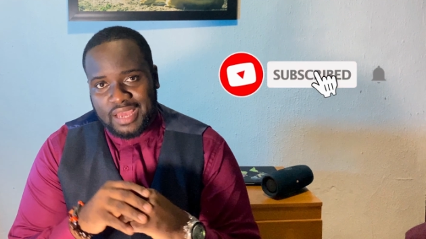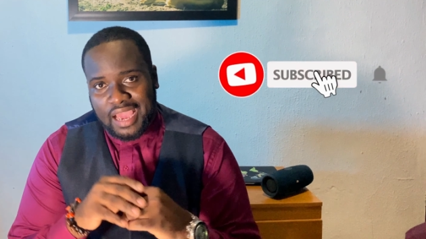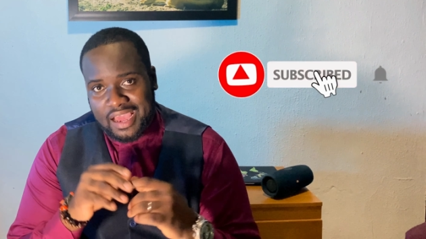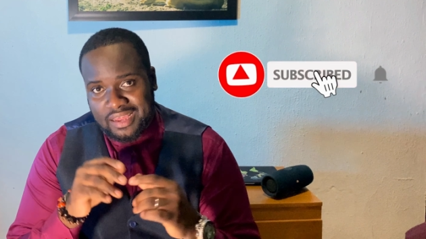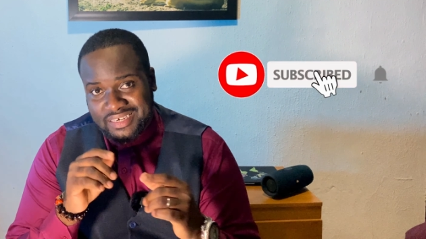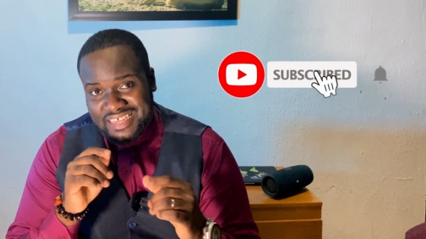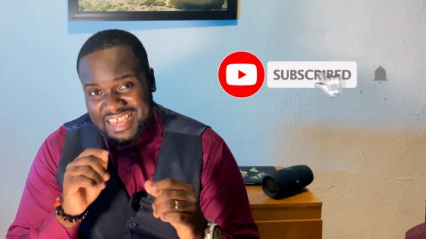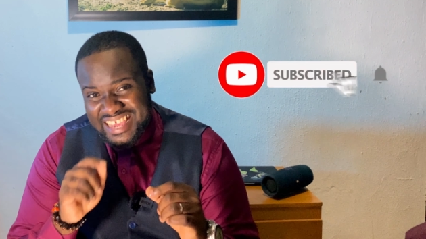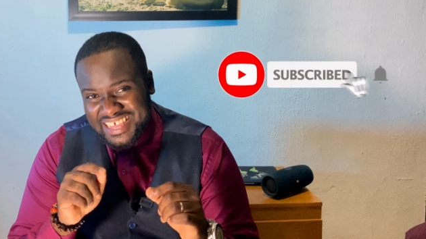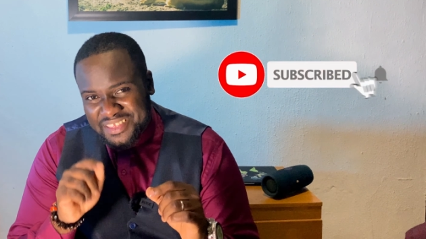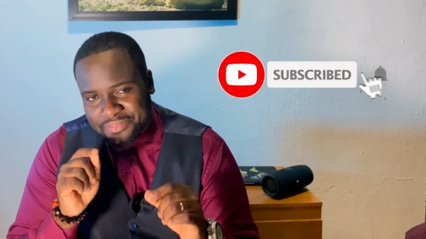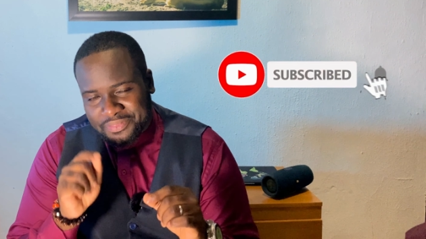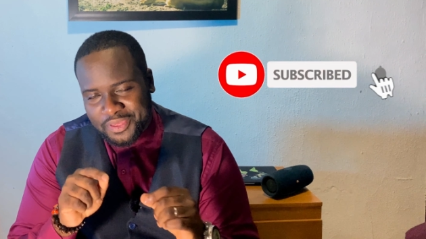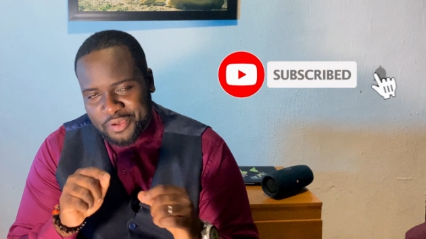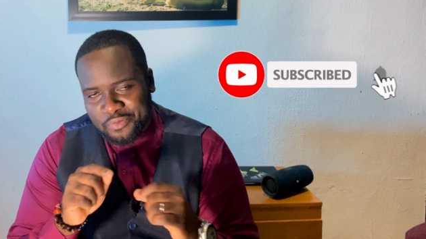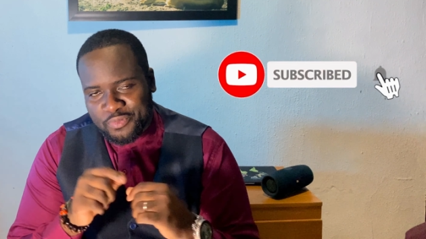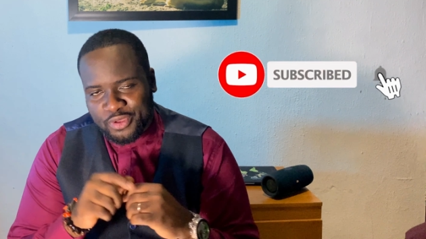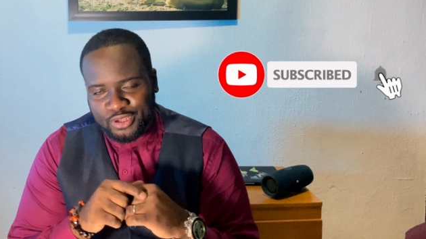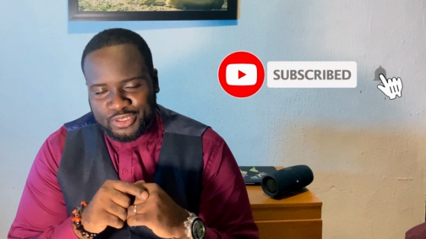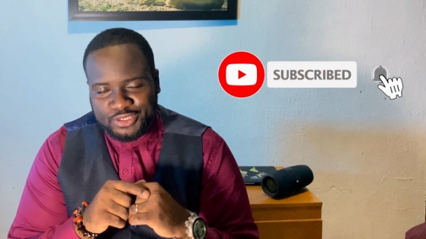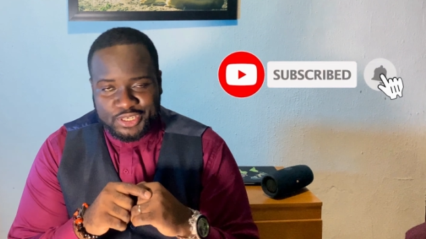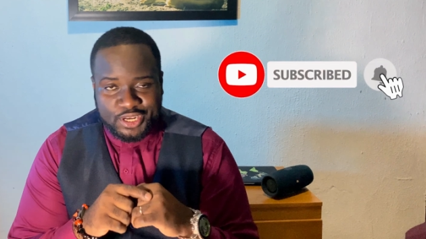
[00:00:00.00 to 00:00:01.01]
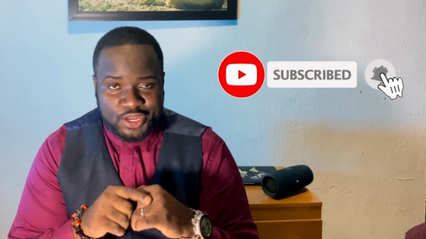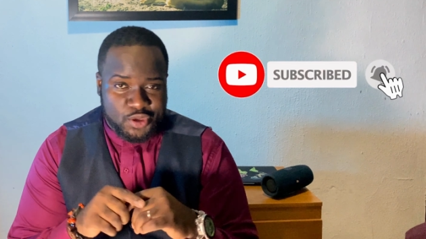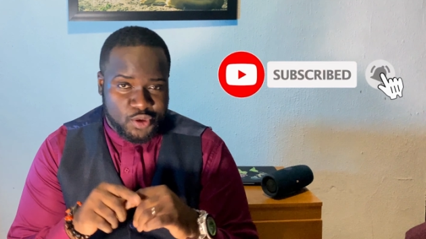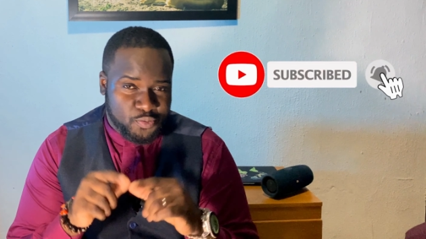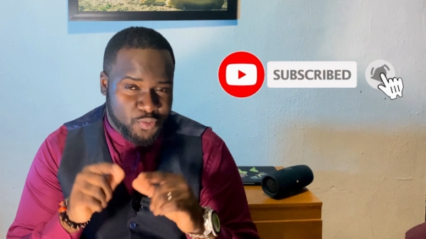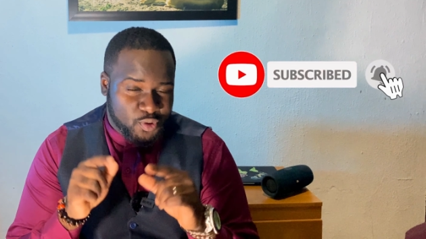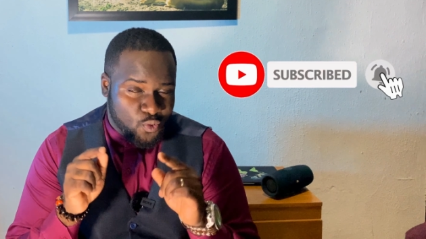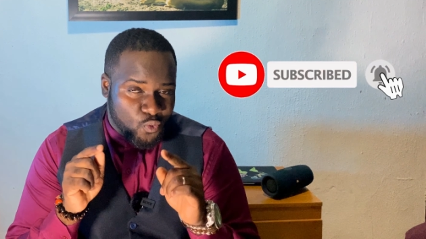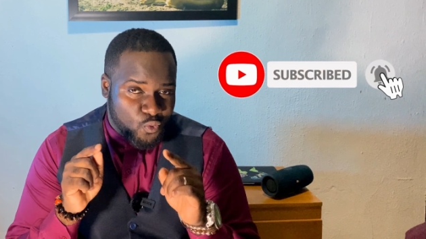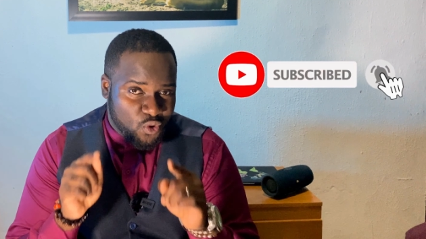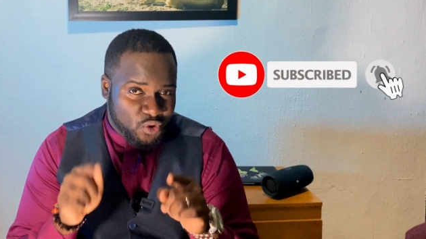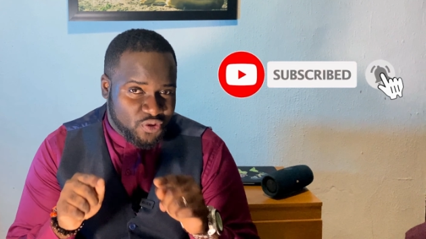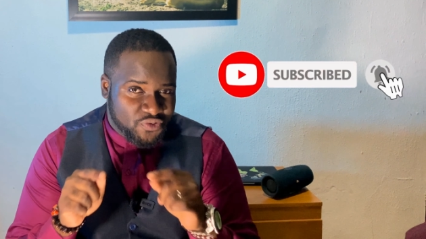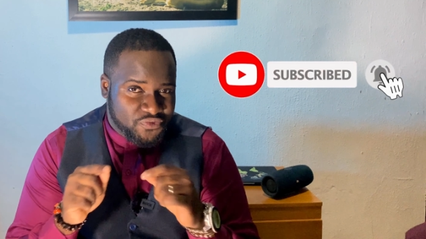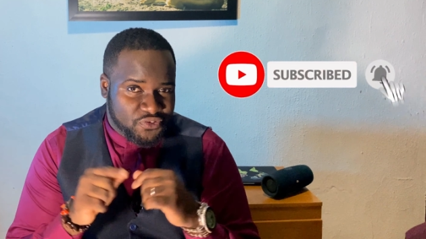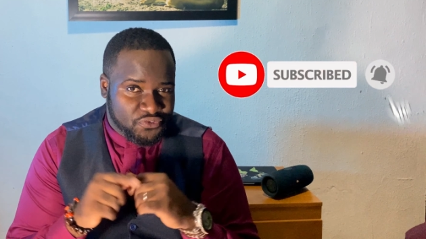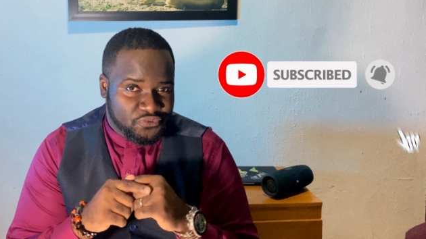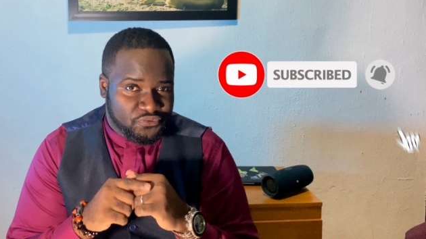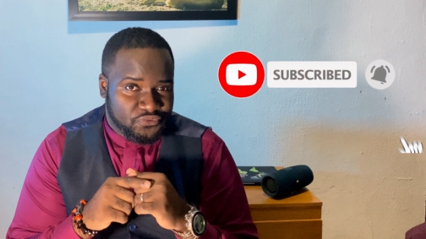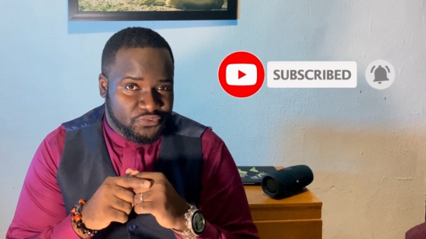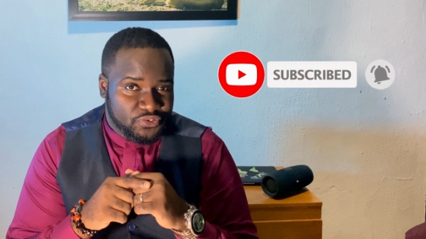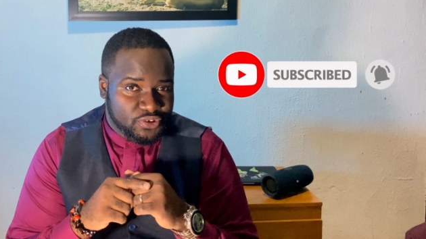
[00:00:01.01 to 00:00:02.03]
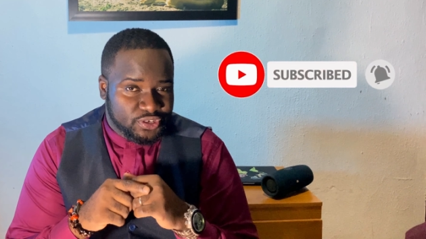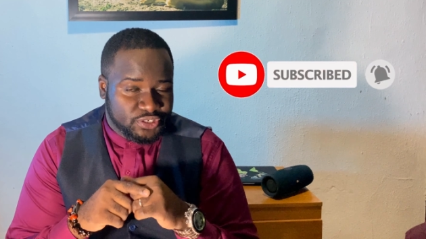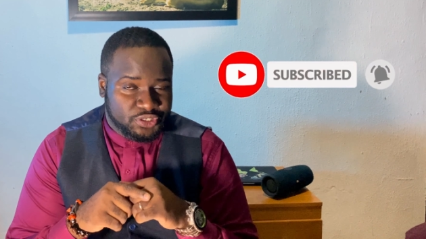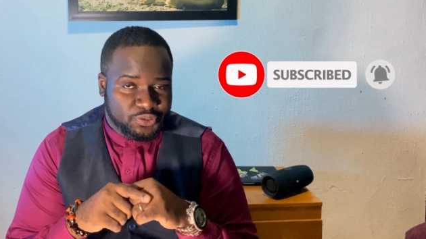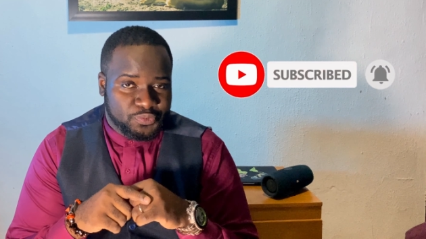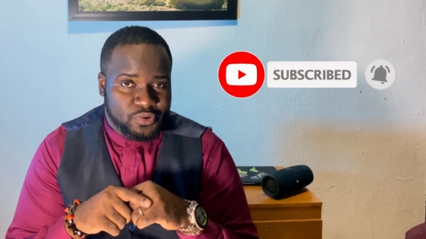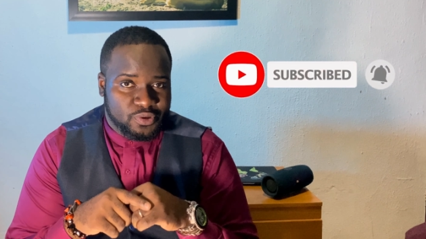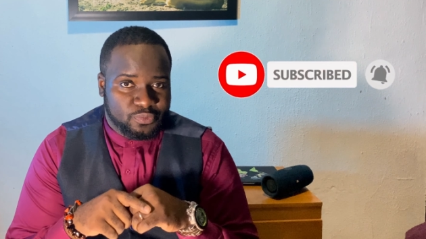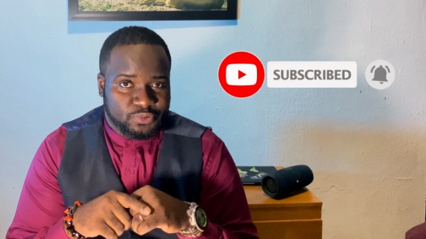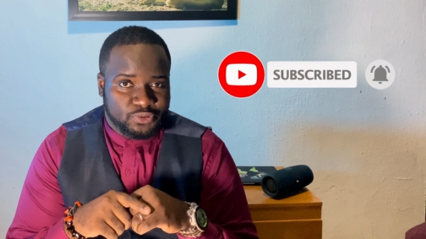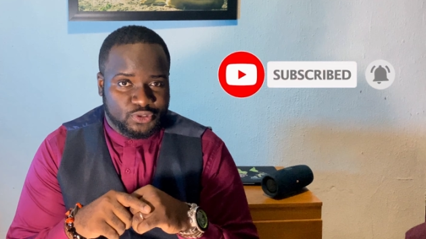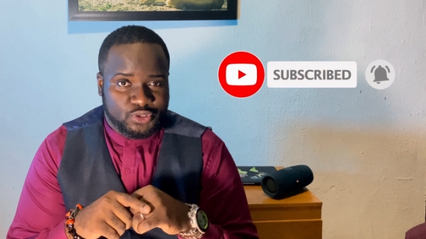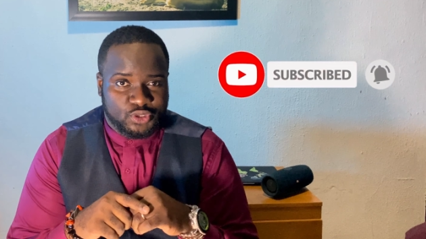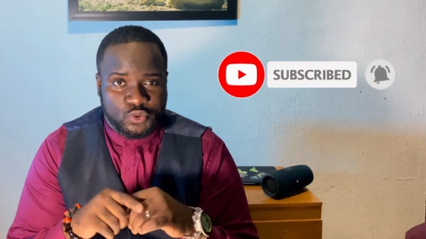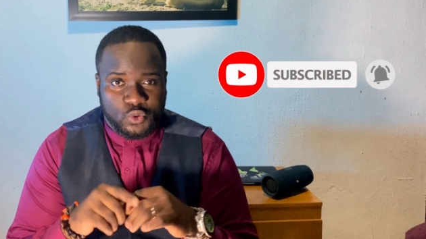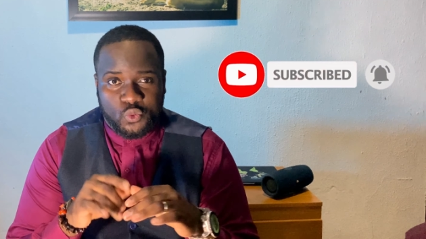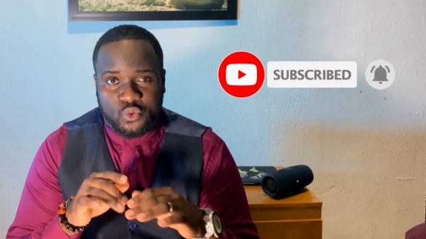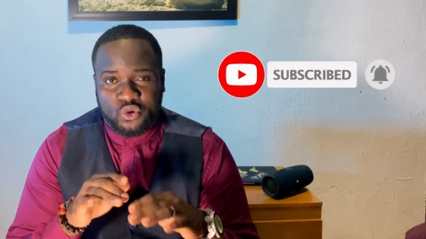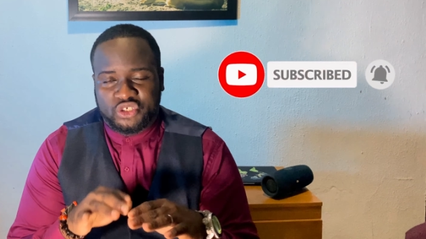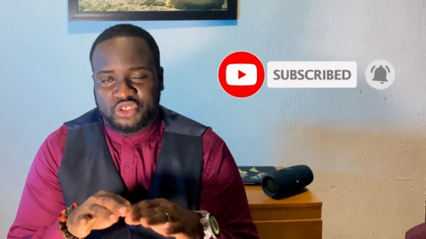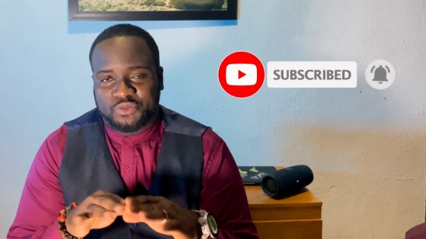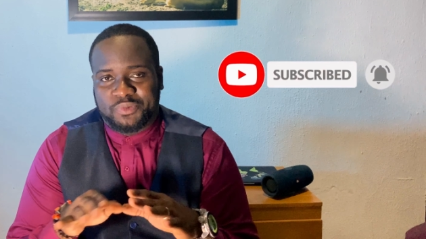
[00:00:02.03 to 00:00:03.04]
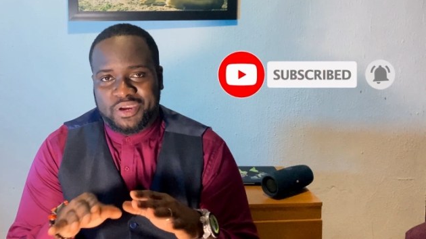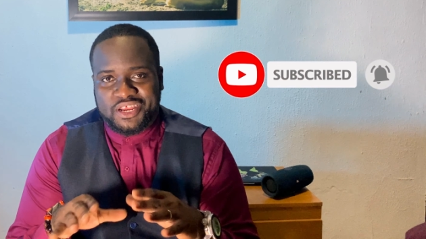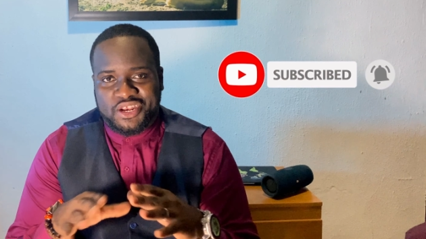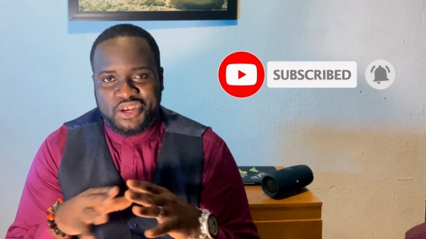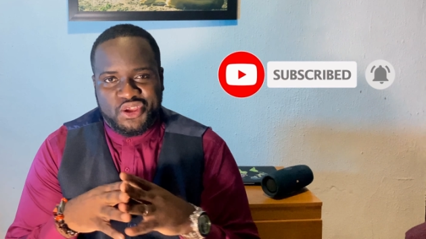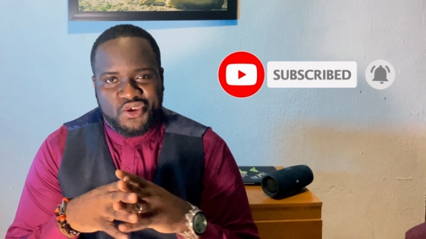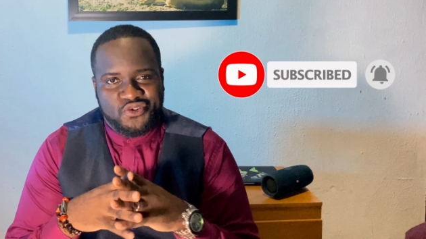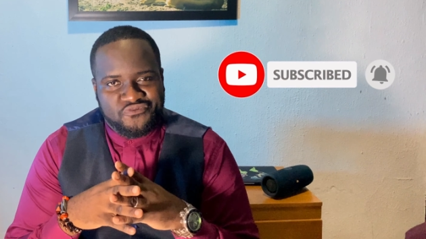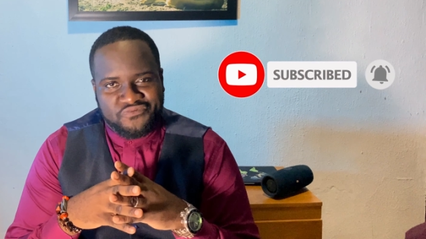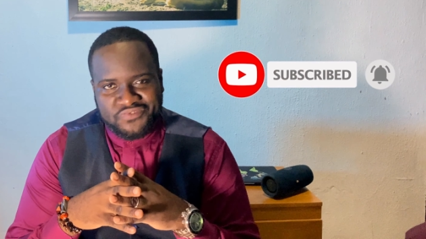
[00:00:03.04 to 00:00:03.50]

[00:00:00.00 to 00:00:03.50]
and hit the bell so that you'll be one of the first people to watch my new